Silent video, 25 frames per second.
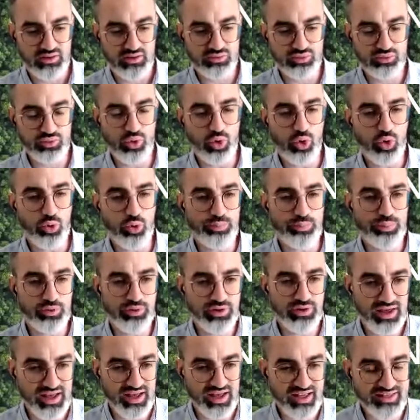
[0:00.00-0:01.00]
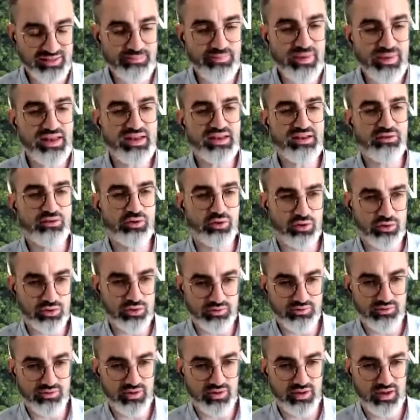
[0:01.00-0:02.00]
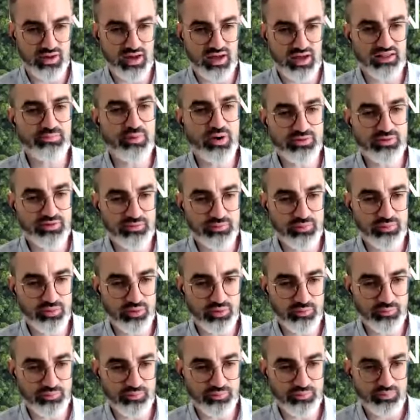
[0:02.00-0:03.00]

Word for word: to open as many doors as possible,